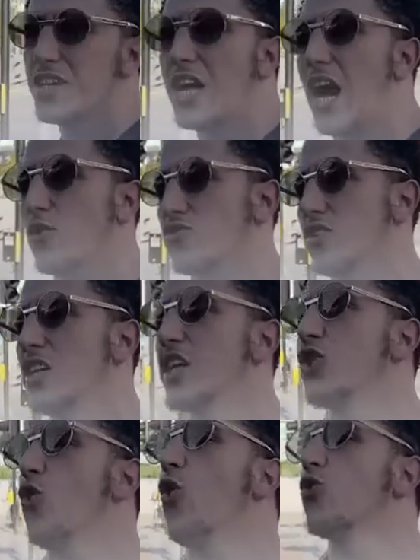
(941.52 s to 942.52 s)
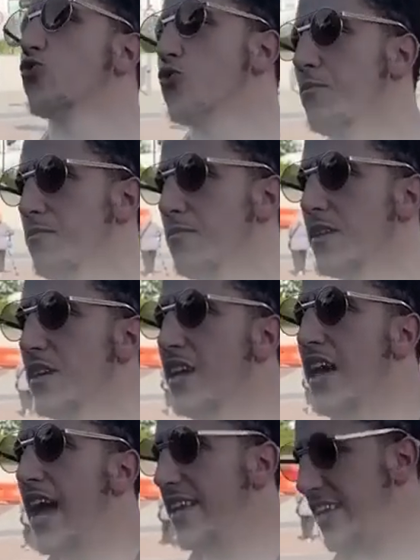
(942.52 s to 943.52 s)
the house, in your own room,
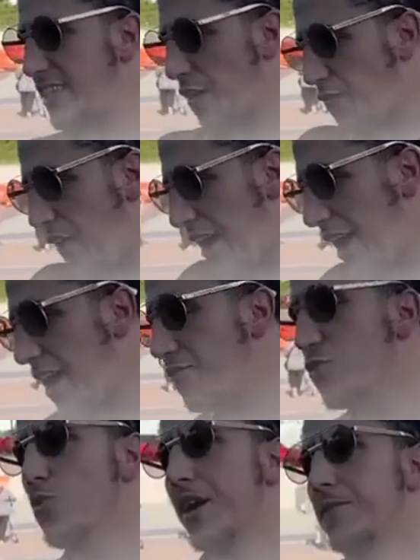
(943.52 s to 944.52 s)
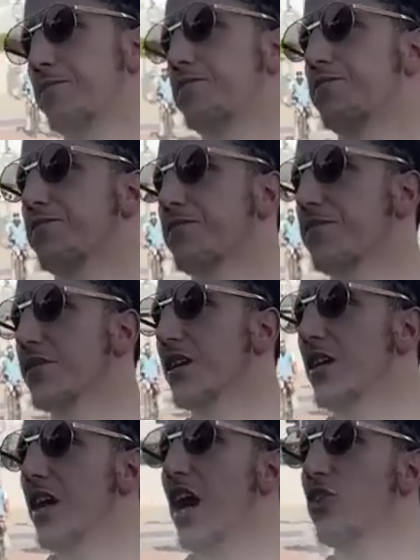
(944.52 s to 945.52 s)
and there's a fire everywhere.
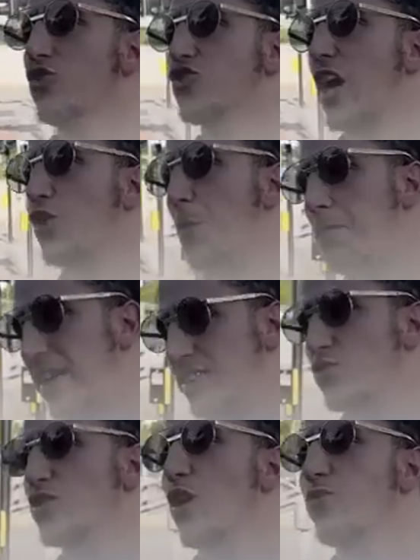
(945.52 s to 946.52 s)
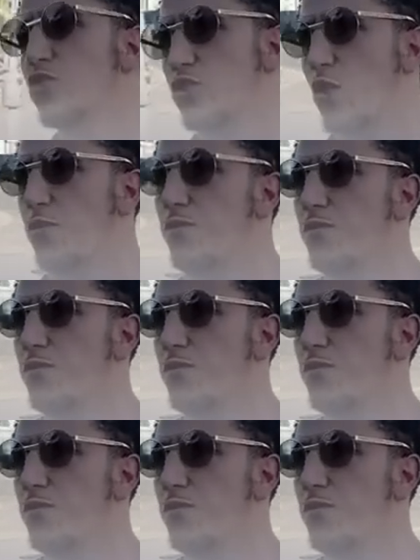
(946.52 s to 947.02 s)
And you try your best to save yourself.